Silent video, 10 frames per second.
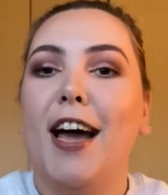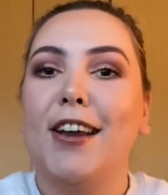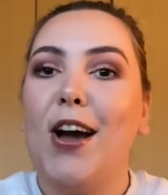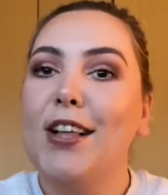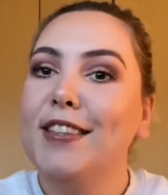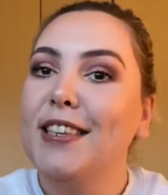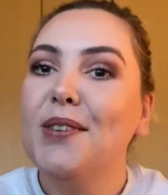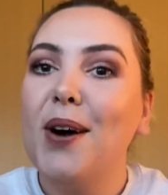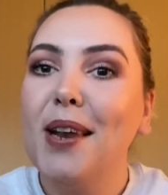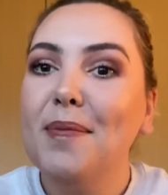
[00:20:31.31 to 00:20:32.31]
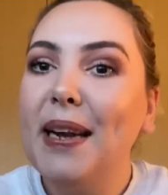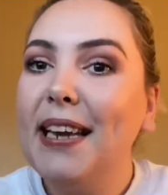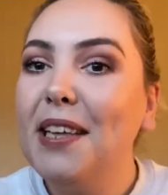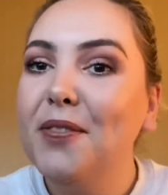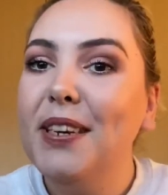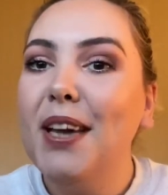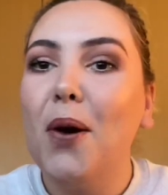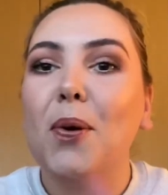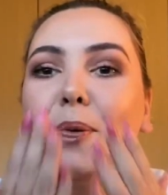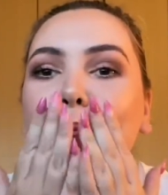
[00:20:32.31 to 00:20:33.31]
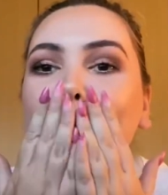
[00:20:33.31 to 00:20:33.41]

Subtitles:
and I'll see you all in my next video.